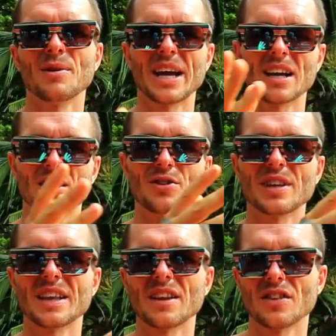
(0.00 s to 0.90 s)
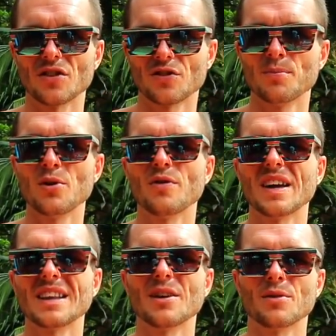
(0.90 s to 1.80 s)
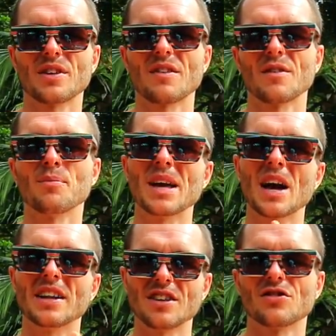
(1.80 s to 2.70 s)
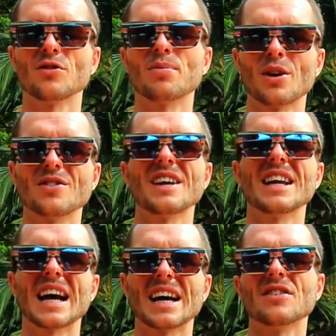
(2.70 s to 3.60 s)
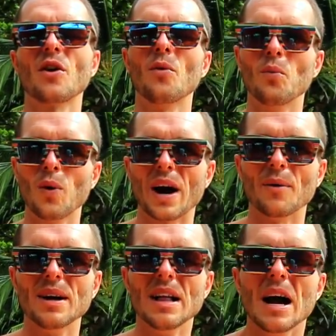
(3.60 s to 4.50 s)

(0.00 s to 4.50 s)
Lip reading: including the smoothie that was giving me additional protein as well.